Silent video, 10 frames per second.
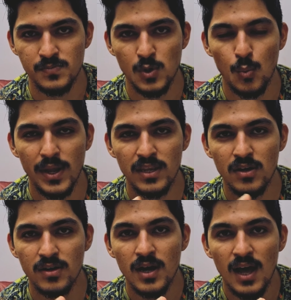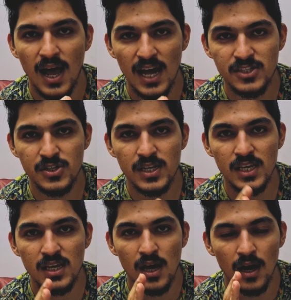So when you're
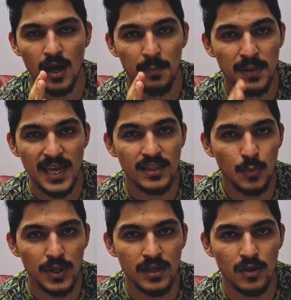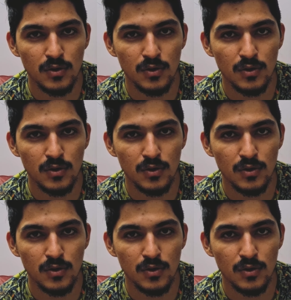actually playing the video,